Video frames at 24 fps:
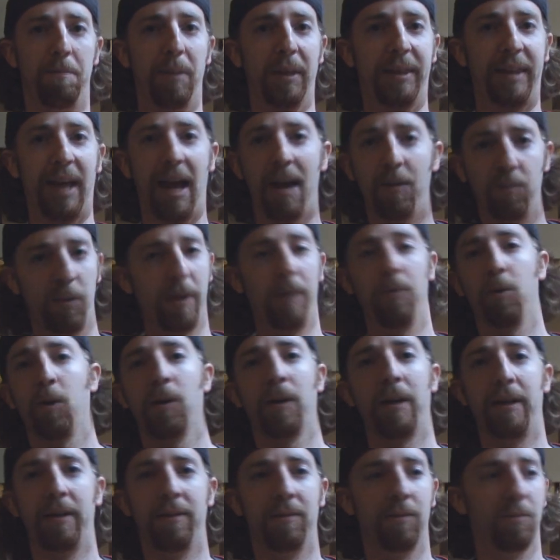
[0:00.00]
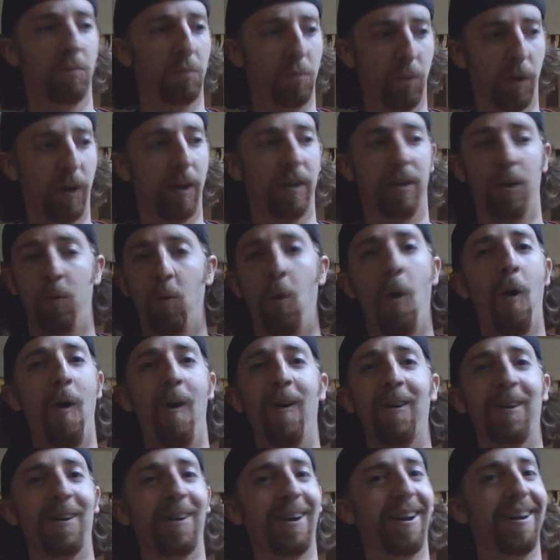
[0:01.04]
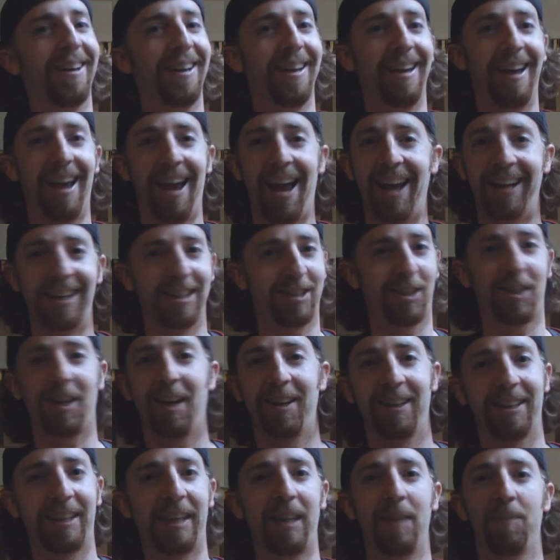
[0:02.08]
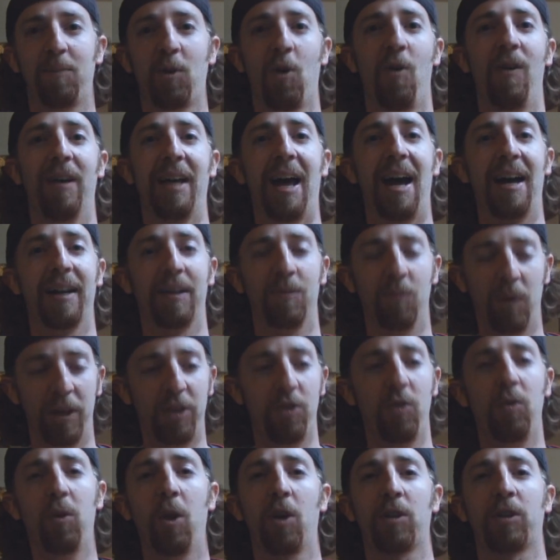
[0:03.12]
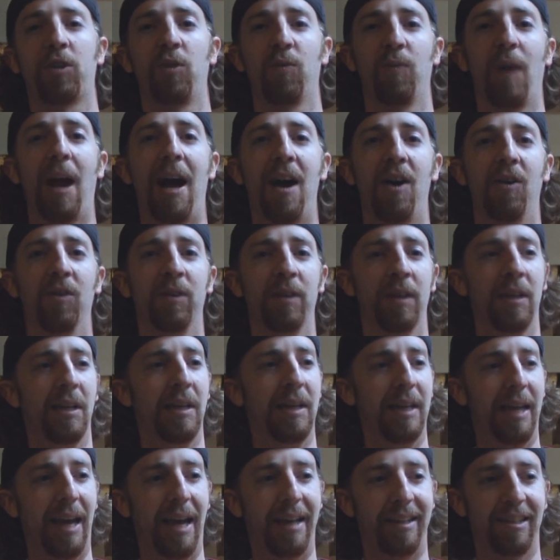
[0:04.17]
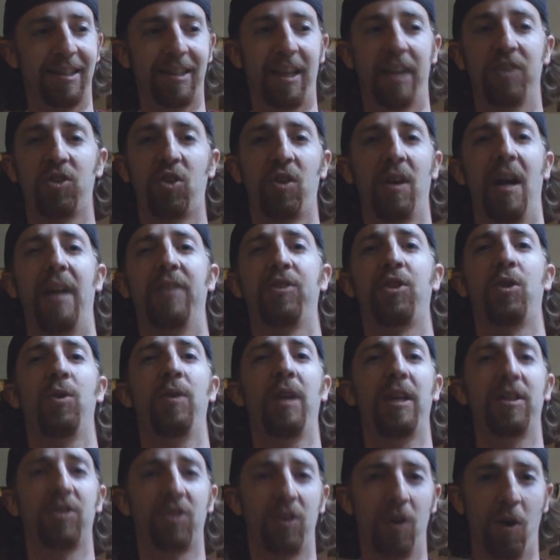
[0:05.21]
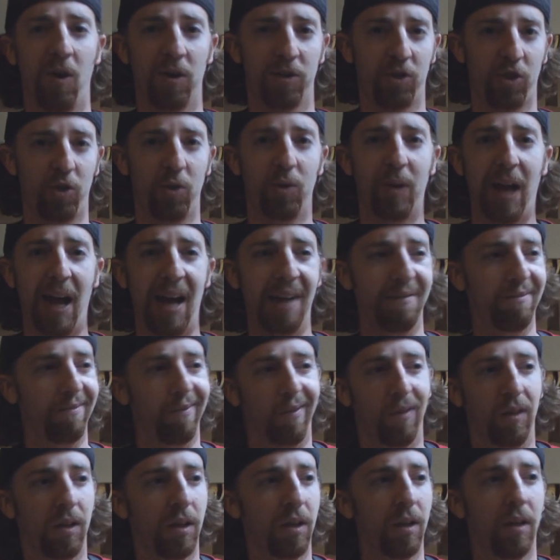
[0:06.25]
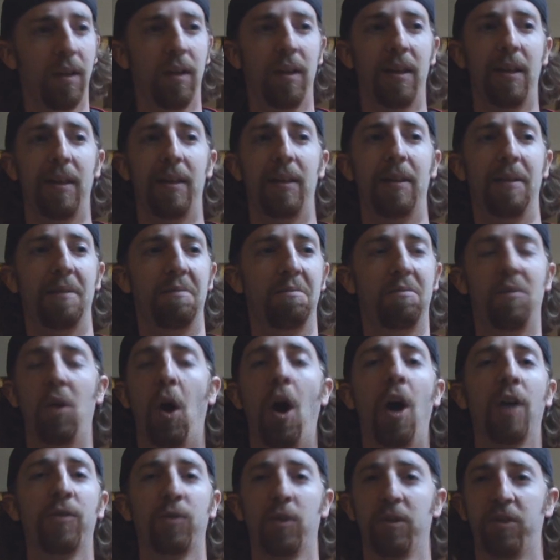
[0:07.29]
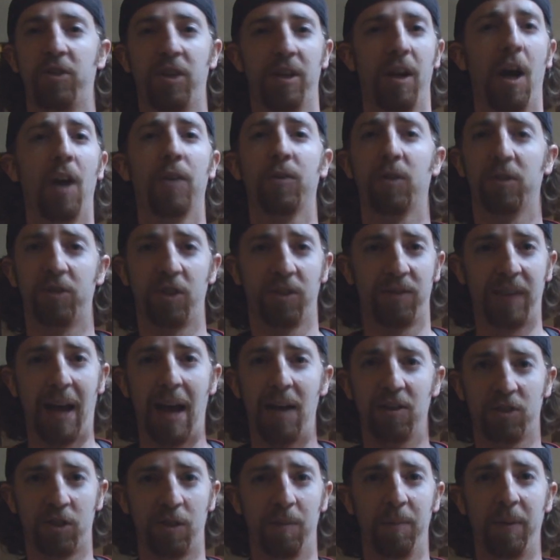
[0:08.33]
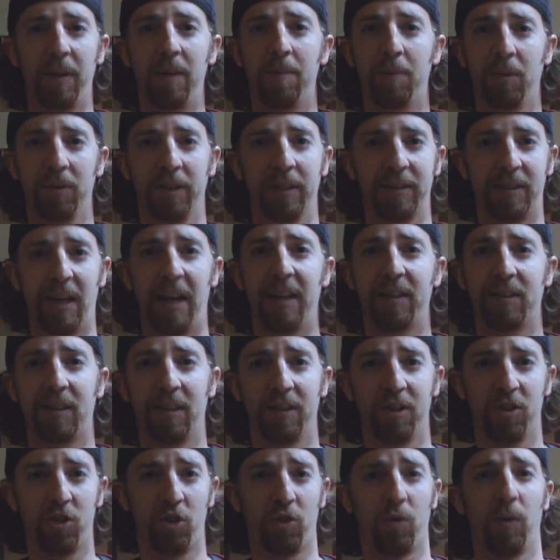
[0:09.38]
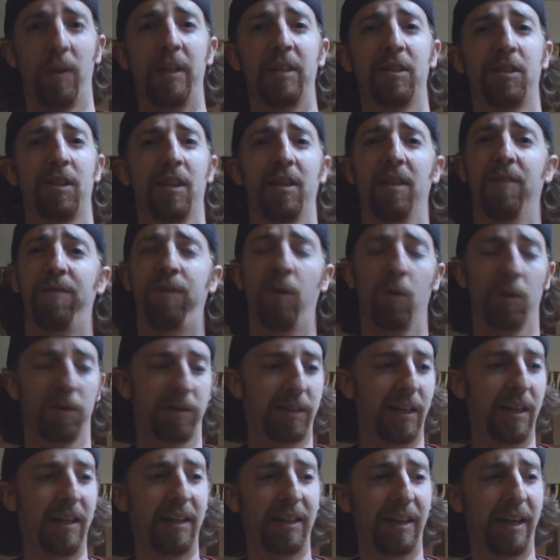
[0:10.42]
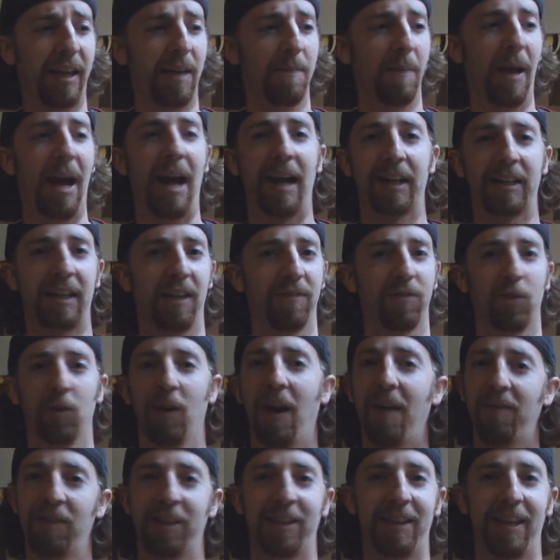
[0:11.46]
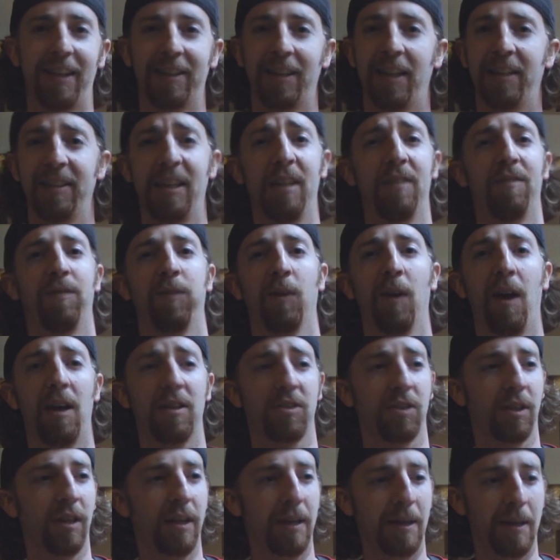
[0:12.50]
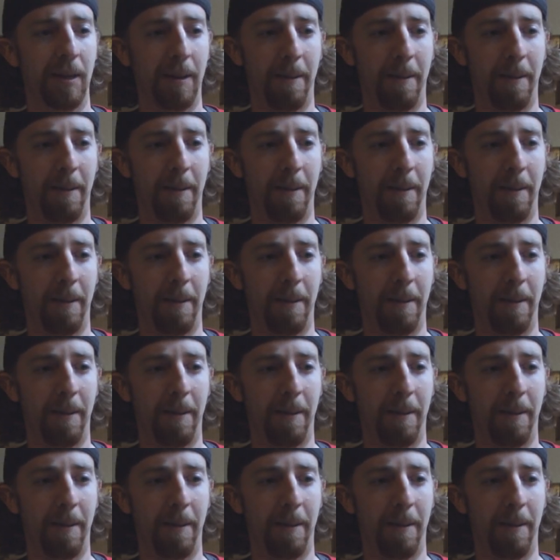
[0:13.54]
but that we're in a war, and it's going to keep going on. And when you looked around, and essentially on 2 days' notice, you got hundreds and hundreds of thousands of people to take to the streets, and the 14 came back after everything they did for us,